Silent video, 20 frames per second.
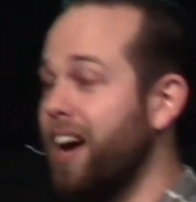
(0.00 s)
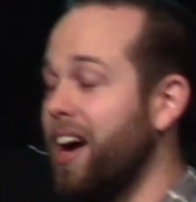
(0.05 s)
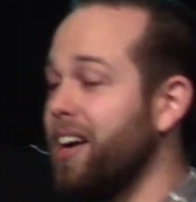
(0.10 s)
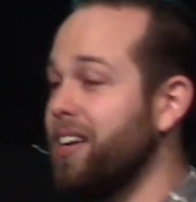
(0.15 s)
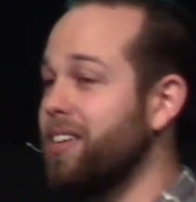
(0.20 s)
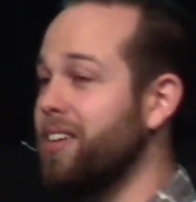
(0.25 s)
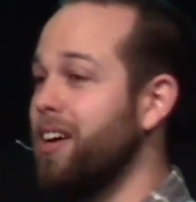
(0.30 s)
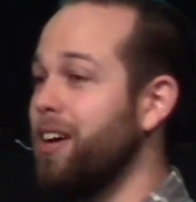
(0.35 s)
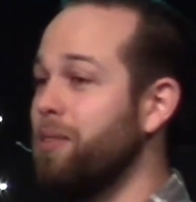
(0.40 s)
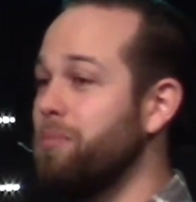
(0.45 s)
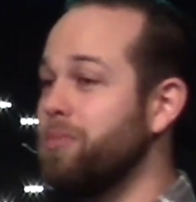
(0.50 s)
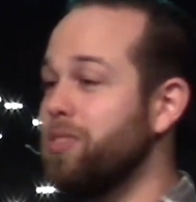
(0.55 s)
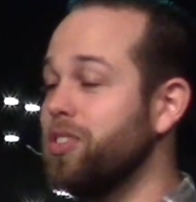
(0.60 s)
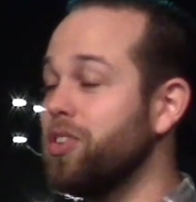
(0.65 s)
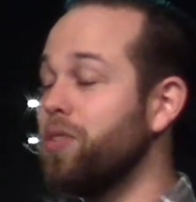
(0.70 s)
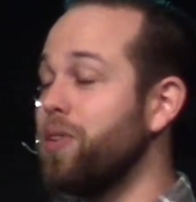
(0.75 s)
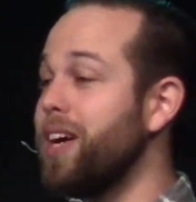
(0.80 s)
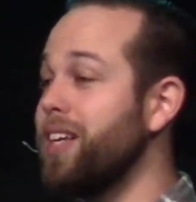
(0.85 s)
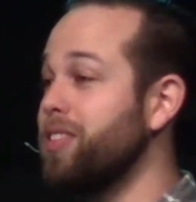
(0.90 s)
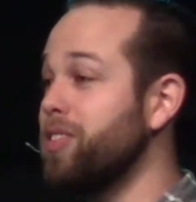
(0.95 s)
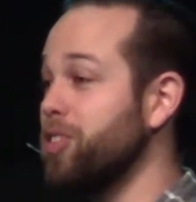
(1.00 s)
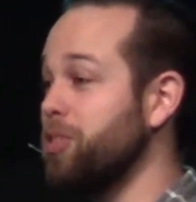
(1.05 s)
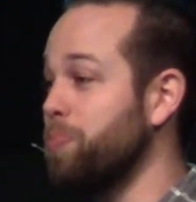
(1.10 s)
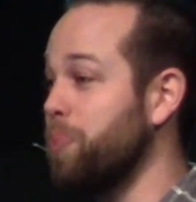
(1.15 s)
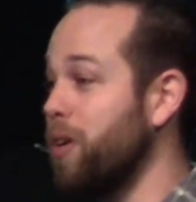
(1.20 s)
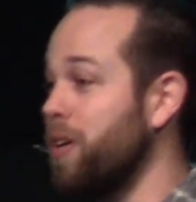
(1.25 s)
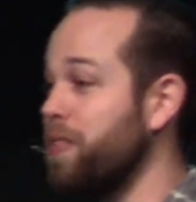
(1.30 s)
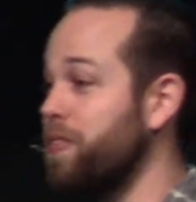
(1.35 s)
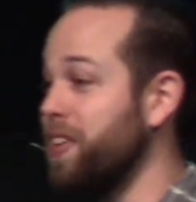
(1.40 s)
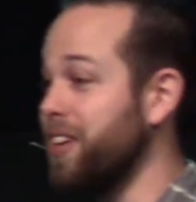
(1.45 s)
God comes, creates us
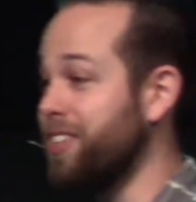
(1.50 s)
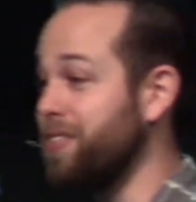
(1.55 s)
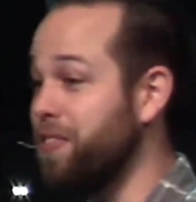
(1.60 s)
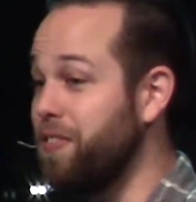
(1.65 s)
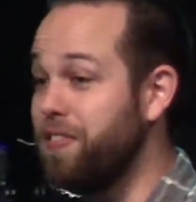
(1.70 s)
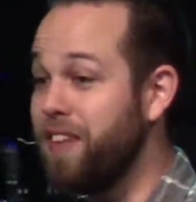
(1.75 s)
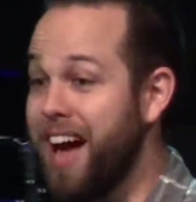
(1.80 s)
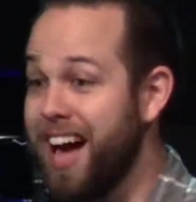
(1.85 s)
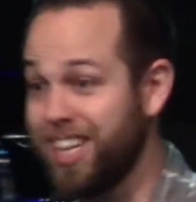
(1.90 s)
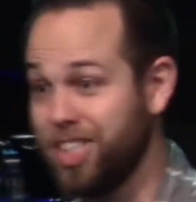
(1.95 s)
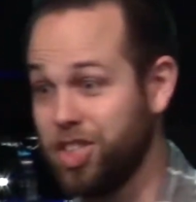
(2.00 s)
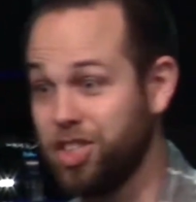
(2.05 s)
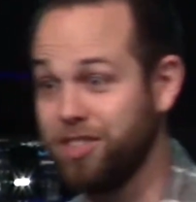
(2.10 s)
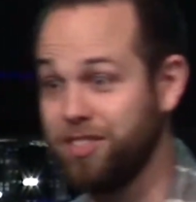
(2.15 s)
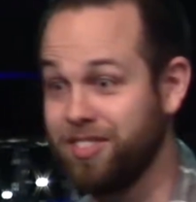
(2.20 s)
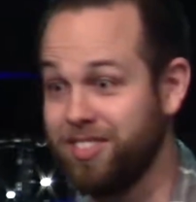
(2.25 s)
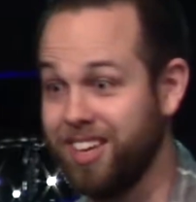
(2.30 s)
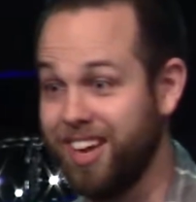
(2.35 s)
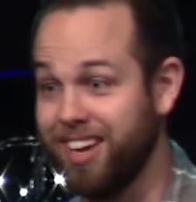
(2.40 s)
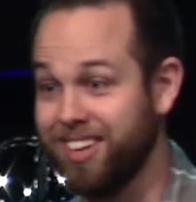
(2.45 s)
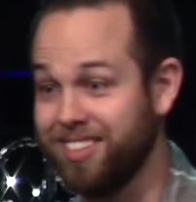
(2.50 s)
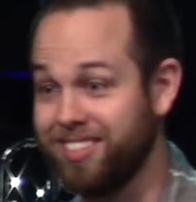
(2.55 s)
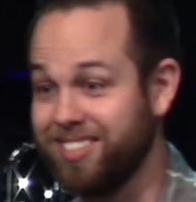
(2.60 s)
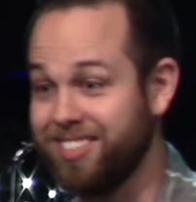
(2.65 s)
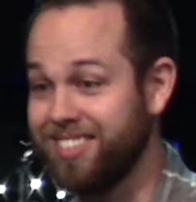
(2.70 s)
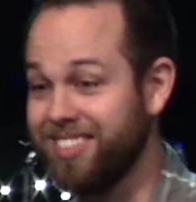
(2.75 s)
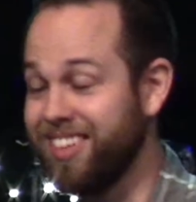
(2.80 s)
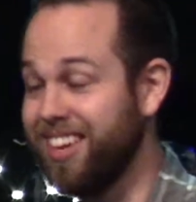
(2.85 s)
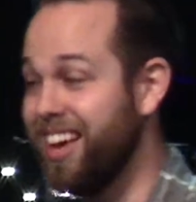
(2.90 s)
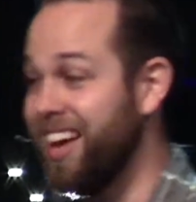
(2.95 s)
perfect, fashions
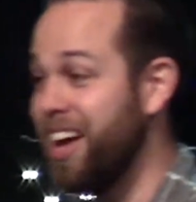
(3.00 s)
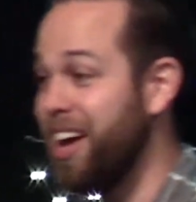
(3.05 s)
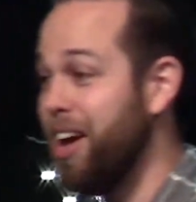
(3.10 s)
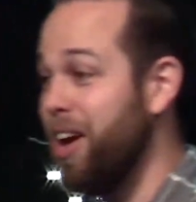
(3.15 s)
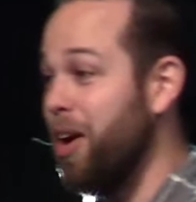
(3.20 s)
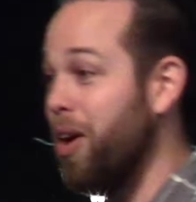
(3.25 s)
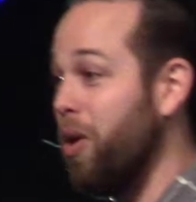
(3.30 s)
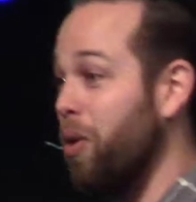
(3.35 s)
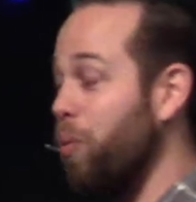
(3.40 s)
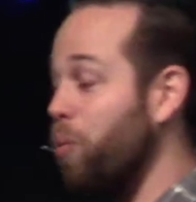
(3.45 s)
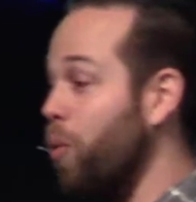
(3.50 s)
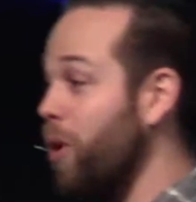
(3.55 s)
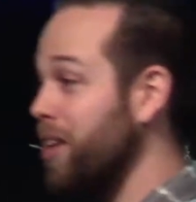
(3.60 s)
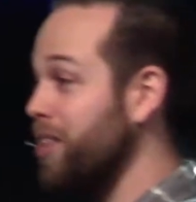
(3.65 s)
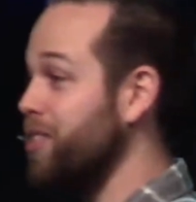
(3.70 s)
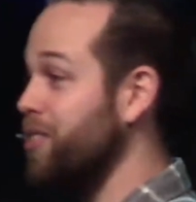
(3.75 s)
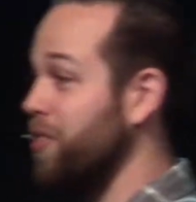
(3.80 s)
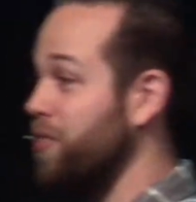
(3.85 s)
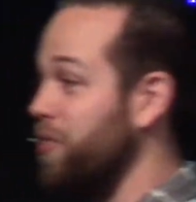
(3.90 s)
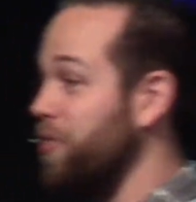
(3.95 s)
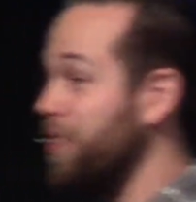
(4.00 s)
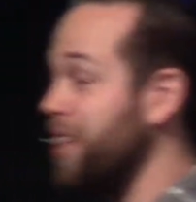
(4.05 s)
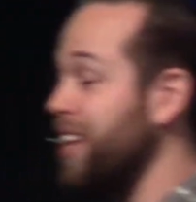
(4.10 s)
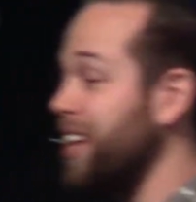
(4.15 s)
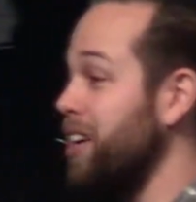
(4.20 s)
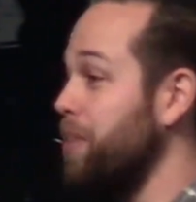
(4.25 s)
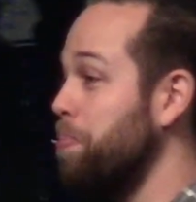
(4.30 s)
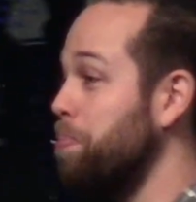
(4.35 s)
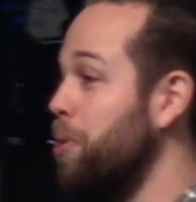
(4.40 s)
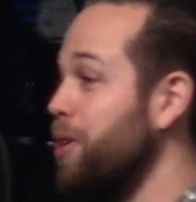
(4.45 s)
us
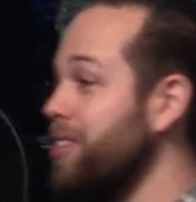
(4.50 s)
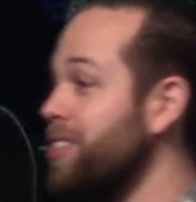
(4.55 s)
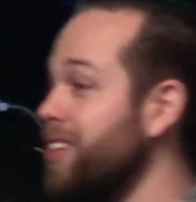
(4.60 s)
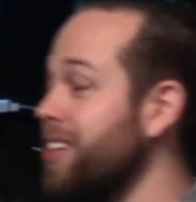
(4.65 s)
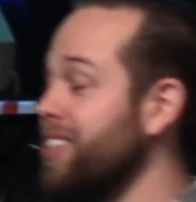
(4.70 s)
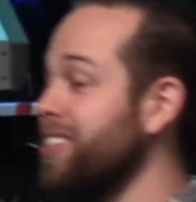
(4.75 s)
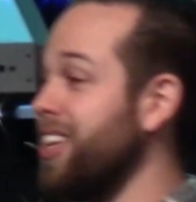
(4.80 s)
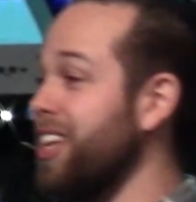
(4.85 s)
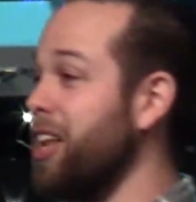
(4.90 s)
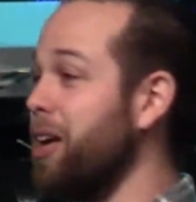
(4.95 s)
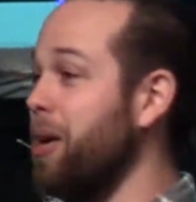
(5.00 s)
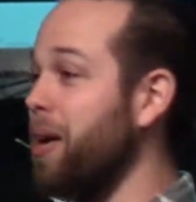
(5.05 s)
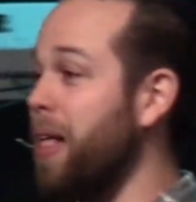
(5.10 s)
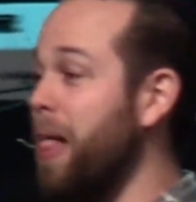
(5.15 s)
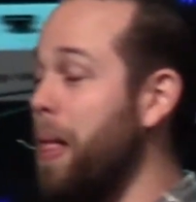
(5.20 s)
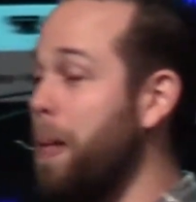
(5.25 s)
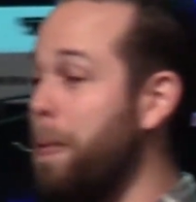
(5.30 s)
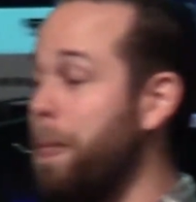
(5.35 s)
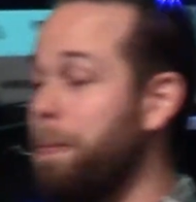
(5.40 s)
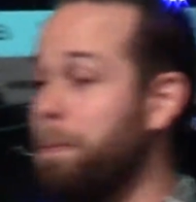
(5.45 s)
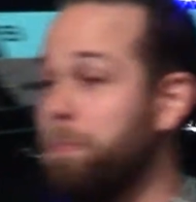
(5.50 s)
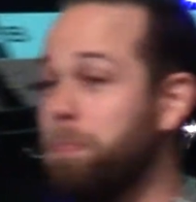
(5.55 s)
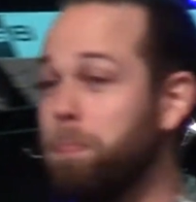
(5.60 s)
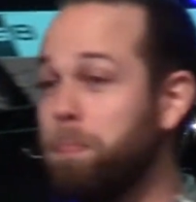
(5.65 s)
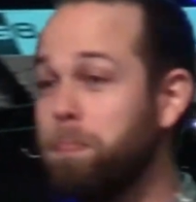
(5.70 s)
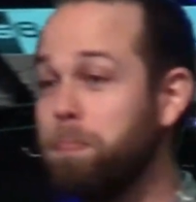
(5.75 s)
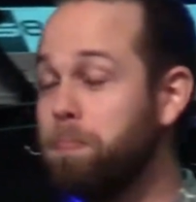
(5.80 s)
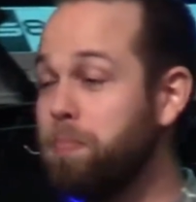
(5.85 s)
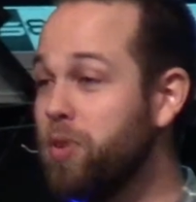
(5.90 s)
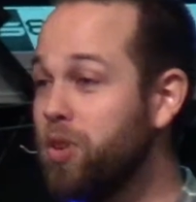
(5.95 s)
wonderfully, puts us in
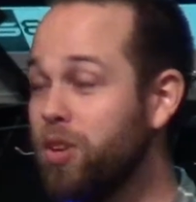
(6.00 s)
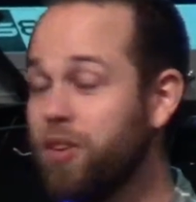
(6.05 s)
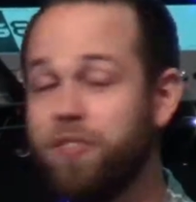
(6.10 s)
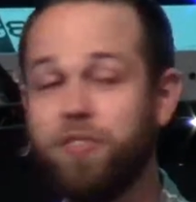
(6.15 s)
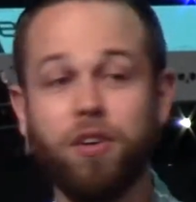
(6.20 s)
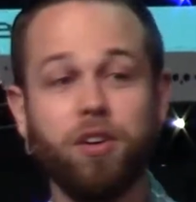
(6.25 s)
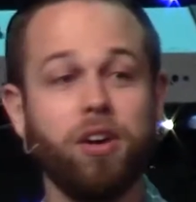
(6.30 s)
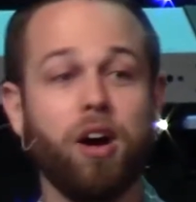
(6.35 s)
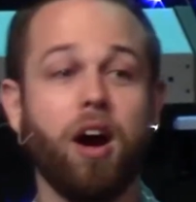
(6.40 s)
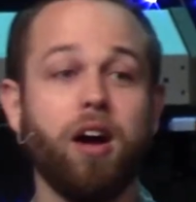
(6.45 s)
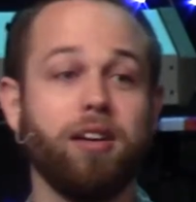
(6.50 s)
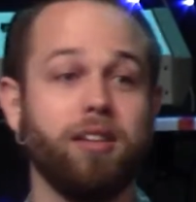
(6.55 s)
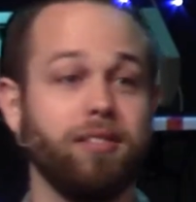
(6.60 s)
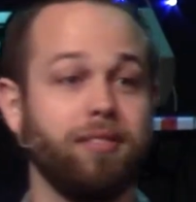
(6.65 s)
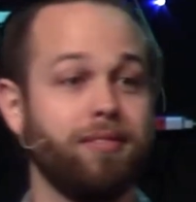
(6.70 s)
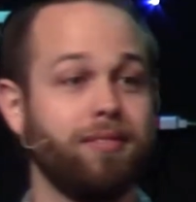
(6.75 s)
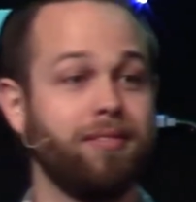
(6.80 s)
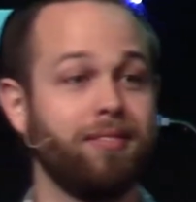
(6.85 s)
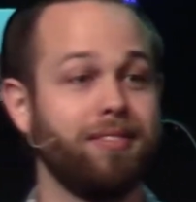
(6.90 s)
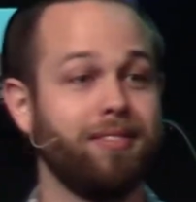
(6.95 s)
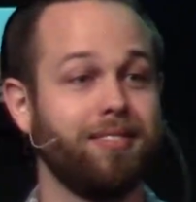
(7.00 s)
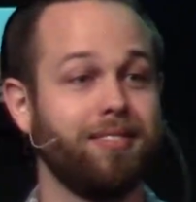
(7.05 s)
a beautiful garden.